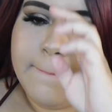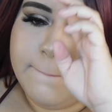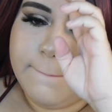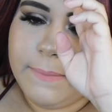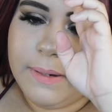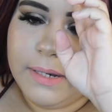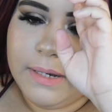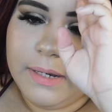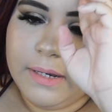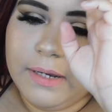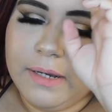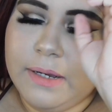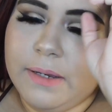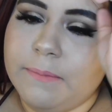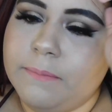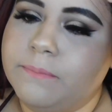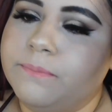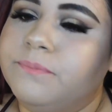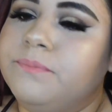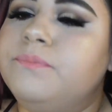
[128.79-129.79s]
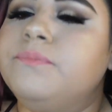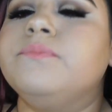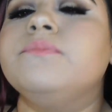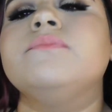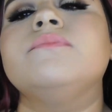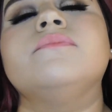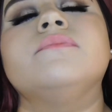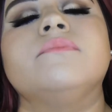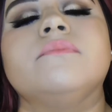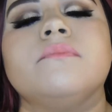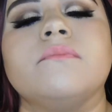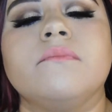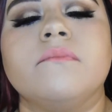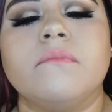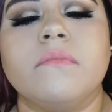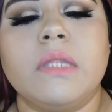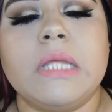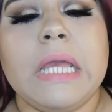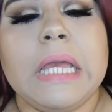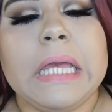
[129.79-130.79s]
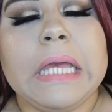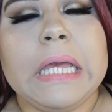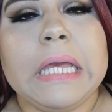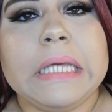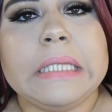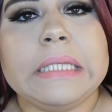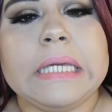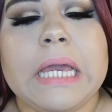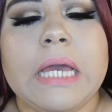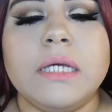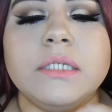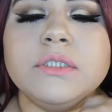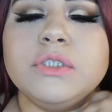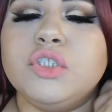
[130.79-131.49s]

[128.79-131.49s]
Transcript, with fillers: But um yeah,